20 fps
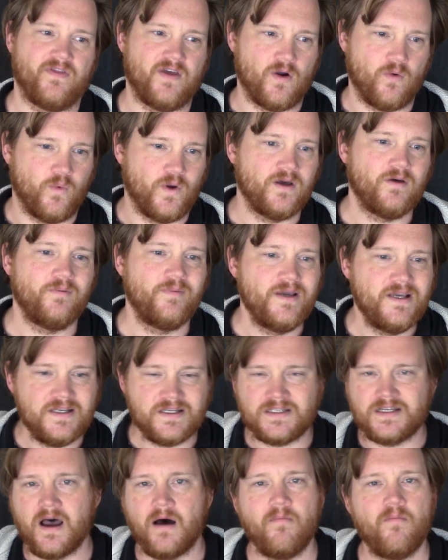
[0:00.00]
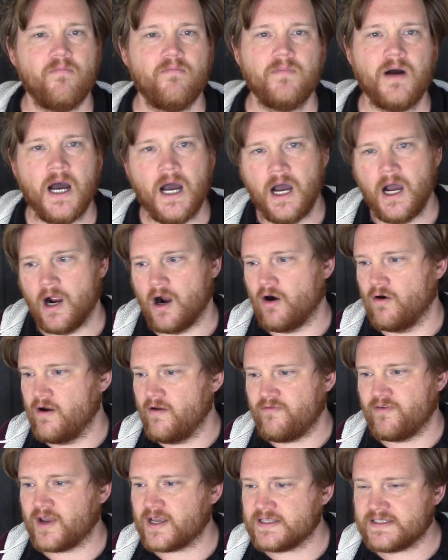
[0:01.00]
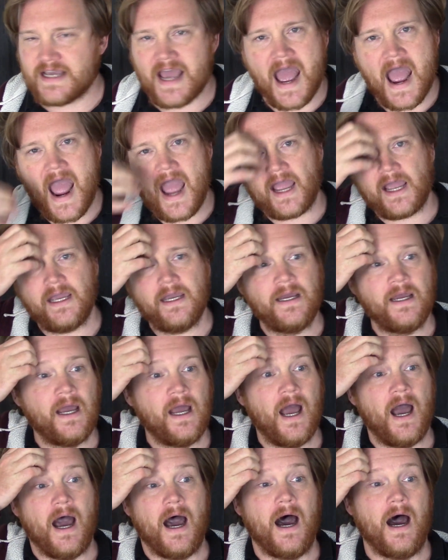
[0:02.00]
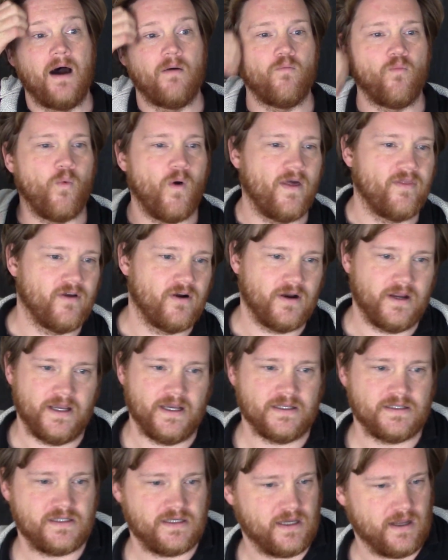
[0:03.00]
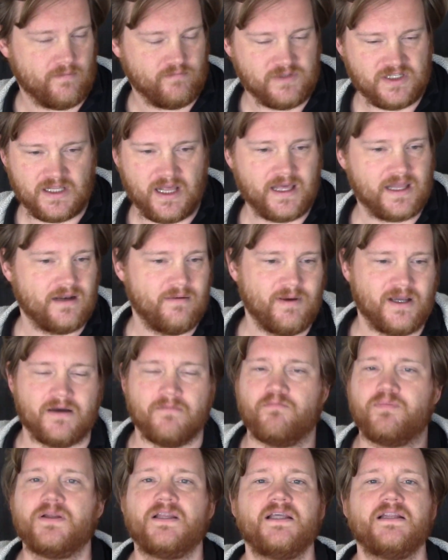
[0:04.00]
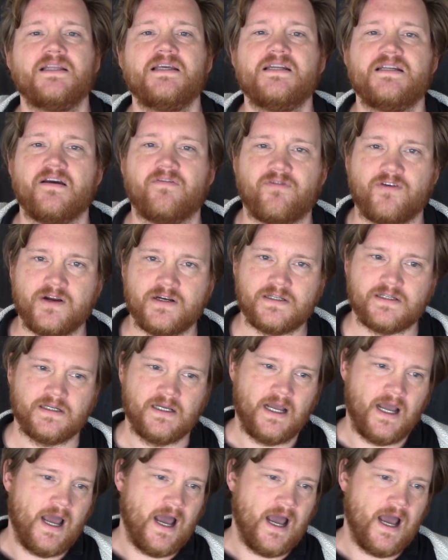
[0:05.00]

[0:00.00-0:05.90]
There will be some horrific attack, whether it's likely to be completely different.